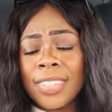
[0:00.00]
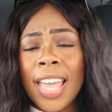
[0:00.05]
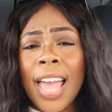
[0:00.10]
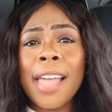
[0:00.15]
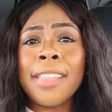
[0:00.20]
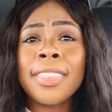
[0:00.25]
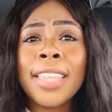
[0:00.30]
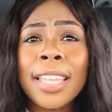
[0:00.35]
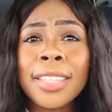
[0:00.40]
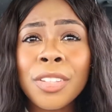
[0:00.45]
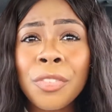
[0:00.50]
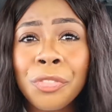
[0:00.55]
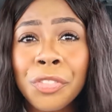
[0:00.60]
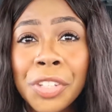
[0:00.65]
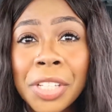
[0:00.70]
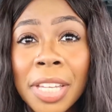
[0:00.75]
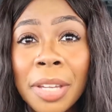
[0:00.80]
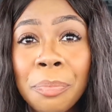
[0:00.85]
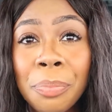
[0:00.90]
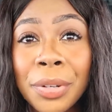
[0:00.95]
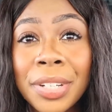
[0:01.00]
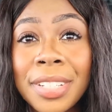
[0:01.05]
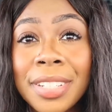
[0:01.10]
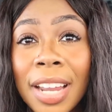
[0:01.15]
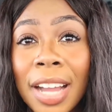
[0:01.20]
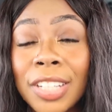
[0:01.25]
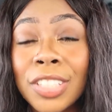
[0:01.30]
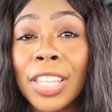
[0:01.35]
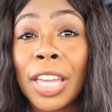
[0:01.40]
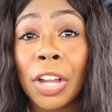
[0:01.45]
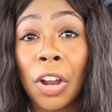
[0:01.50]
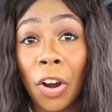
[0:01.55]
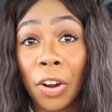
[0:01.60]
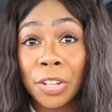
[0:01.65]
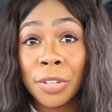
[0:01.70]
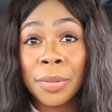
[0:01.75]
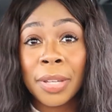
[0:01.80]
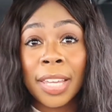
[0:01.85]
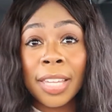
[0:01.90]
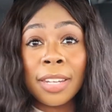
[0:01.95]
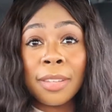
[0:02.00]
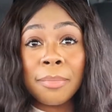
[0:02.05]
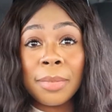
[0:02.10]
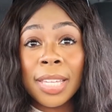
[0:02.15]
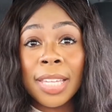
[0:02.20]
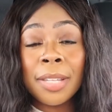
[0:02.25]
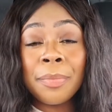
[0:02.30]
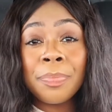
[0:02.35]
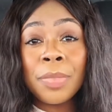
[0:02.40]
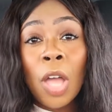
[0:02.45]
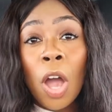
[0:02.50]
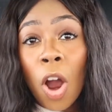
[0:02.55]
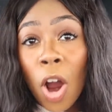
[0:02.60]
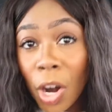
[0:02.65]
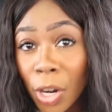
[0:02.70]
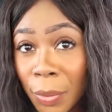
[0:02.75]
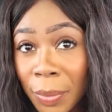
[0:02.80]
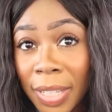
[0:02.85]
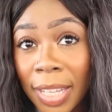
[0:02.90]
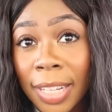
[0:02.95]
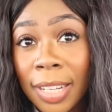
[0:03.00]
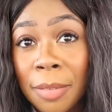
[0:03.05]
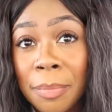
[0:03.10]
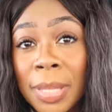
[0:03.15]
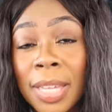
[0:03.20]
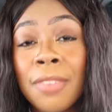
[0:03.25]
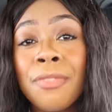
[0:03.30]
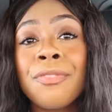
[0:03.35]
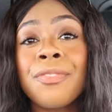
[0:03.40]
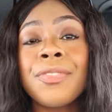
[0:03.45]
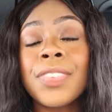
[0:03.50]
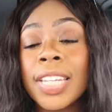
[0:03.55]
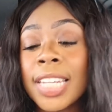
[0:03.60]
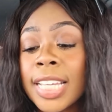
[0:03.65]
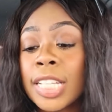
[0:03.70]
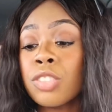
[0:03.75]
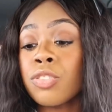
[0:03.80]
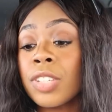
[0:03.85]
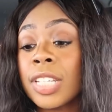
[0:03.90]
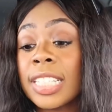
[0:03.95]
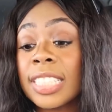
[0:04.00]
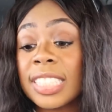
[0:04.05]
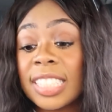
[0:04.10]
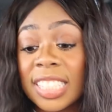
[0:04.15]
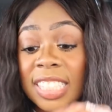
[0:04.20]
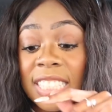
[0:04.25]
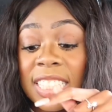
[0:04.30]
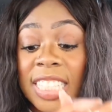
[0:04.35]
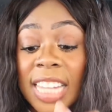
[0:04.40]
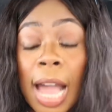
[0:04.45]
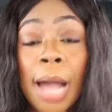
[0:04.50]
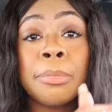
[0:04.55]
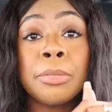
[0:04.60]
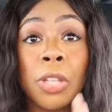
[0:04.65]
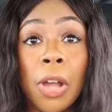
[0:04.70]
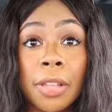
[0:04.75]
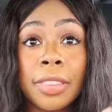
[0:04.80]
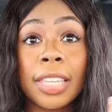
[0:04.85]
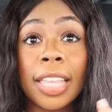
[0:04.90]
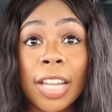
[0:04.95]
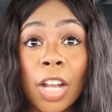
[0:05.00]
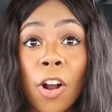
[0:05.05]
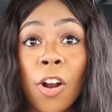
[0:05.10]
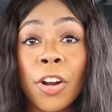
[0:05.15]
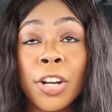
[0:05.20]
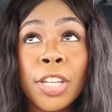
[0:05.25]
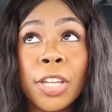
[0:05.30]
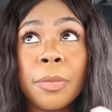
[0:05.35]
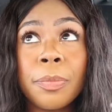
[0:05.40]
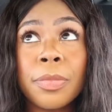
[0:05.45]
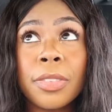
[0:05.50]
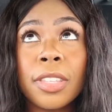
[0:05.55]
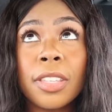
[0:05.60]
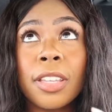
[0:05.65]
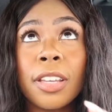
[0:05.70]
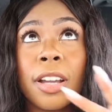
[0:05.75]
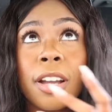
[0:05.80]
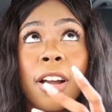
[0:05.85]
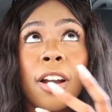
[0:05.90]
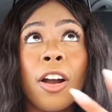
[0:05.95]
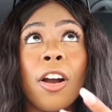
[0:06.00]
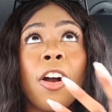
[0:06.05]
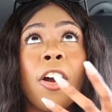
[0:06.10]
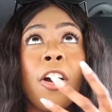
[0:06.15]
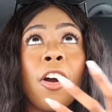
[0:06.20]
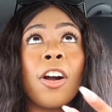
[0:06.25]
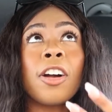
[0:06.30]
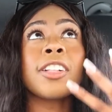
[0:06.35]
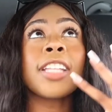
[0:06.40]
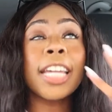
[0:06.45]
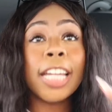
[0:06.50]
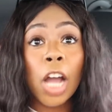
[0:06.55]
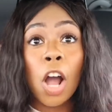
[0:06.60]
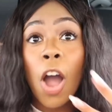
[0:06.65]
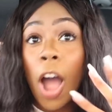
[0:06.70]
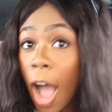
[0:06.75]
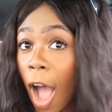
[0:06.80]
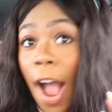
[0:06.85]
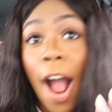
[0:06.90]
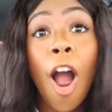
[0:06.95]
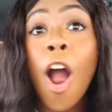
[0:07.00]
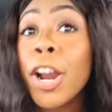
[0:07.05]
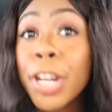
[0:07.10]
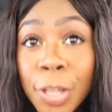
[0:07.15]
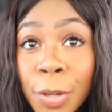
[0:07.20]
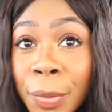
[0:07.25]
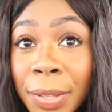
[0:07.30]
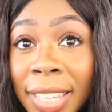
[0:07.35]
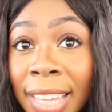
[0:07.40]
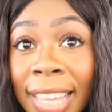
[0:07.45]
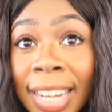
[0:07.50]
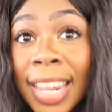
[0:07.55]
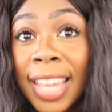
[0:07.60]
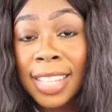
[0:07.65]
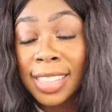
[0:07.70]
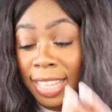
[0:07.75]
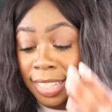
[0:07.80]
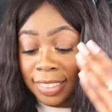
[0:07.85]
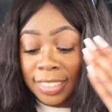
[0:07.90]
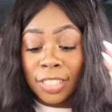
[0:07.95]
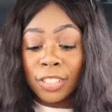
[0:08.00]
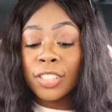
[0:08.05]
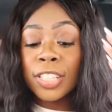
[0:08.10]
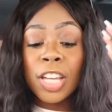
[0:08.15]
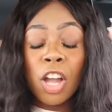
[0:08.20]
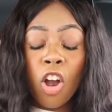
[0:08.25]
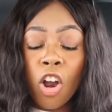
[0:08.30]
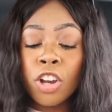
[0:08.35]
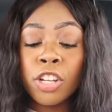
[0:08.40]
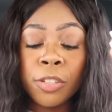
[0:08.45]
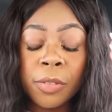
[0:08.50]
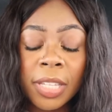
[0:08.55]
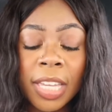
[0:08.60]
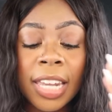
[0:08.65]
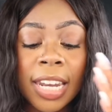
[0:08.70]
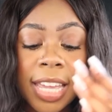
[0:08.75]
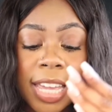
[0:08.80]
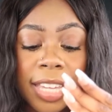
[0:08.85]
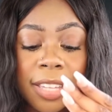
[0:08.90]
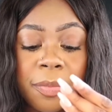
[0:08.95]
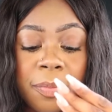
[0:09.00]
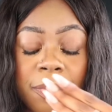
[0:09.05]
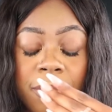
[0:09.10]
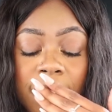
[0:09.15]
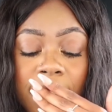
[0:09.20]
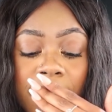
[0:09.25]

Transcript: And then the freaking product, like, are you kidding me? Are you kidding me? Phineas freaking snapped on, like, are you, like, uh, are you kidding? Like, literally, are you kidding?